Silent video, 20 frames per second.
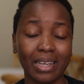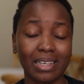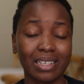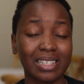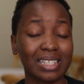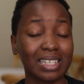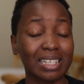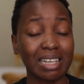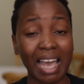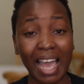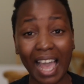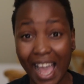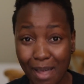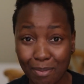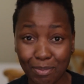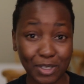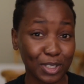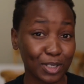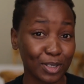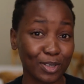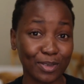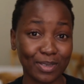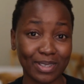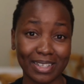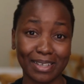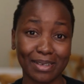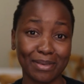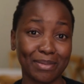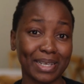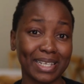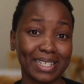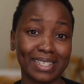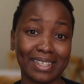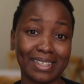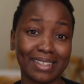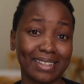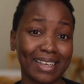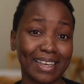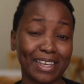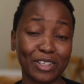It is an absolutely
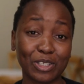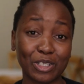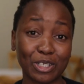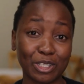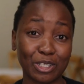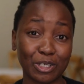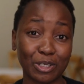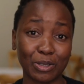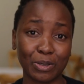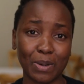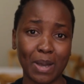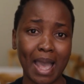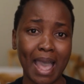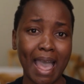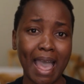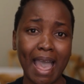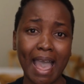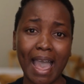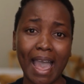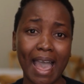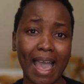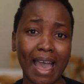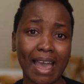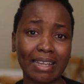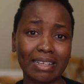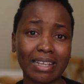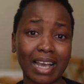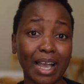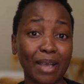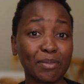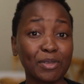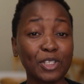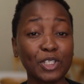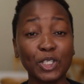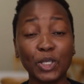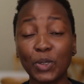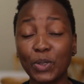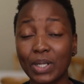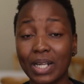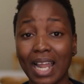amazing thing to do. And I'm
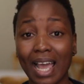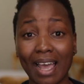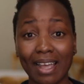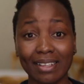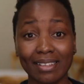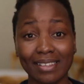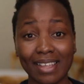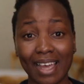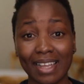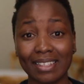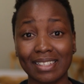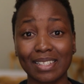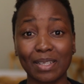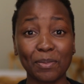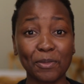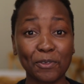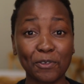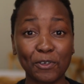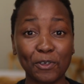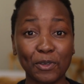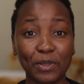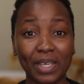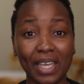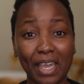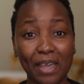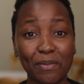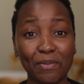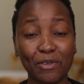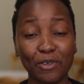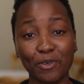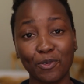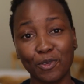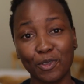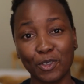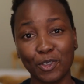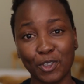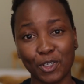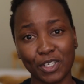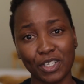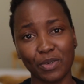so glad that some of you came through
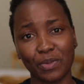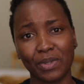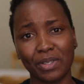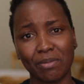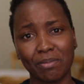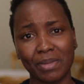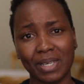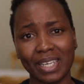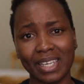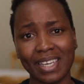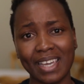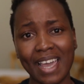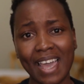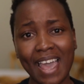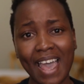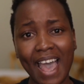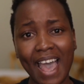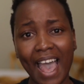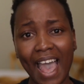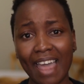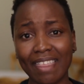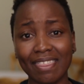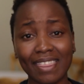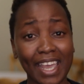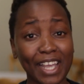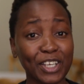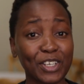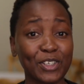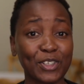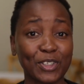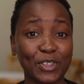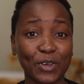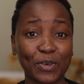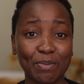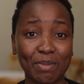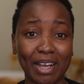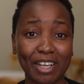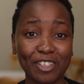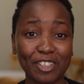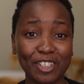the journey with me. And thank you so
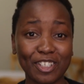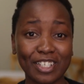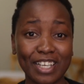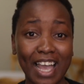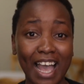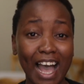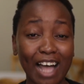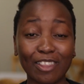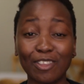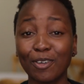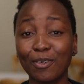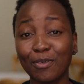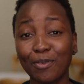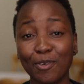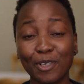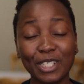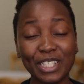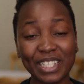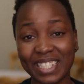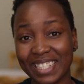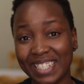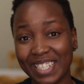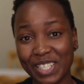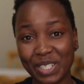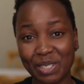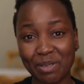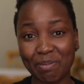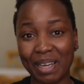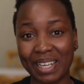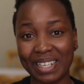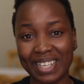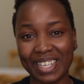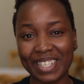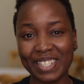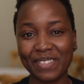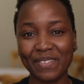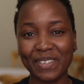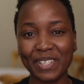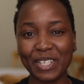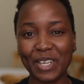much. I look forward to seeing you in my
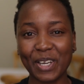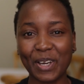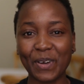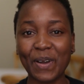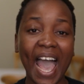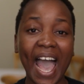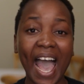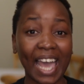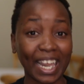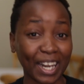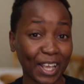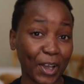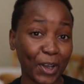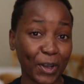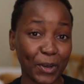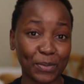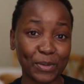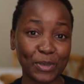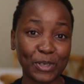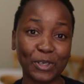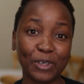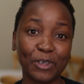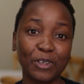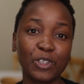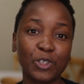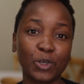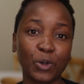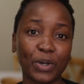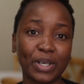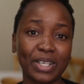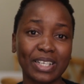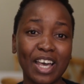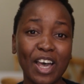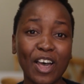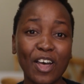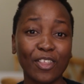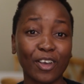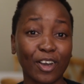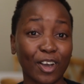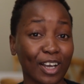next video. And I hope you enjoyed
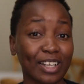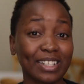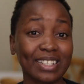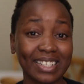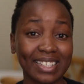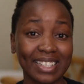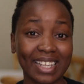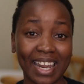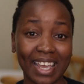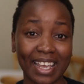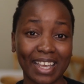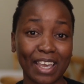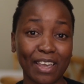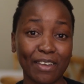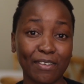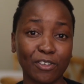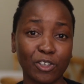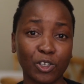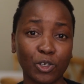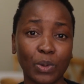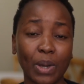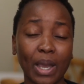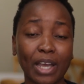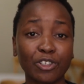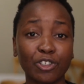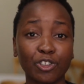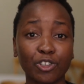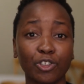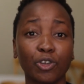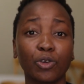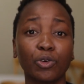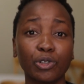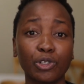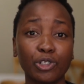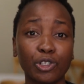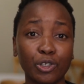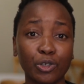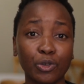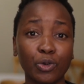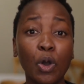the content that I gave you and
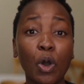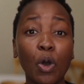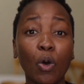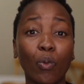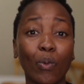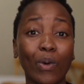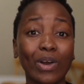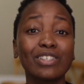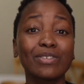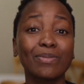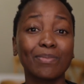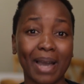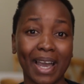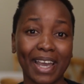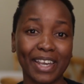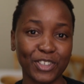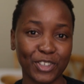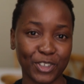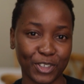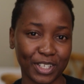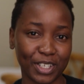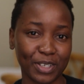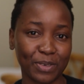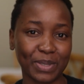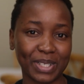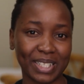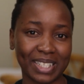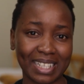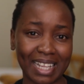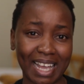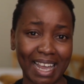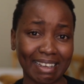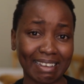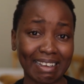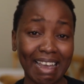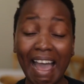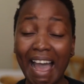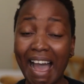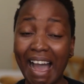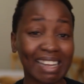showed you what my journey was
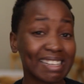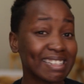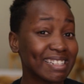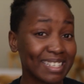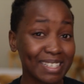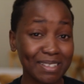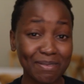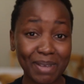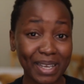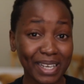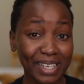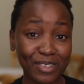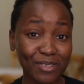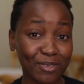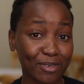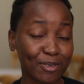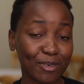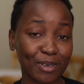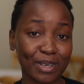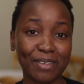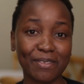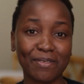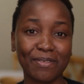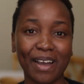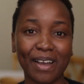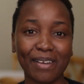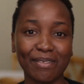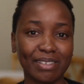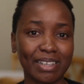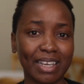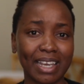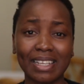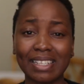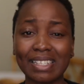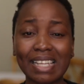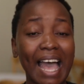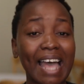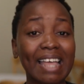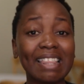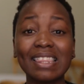like. I didn't make it through 25
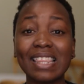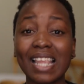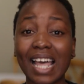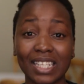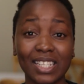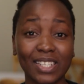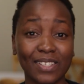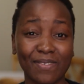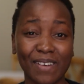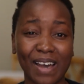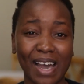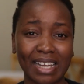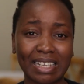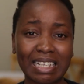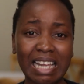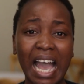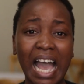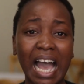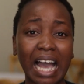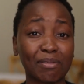days, and that's fine.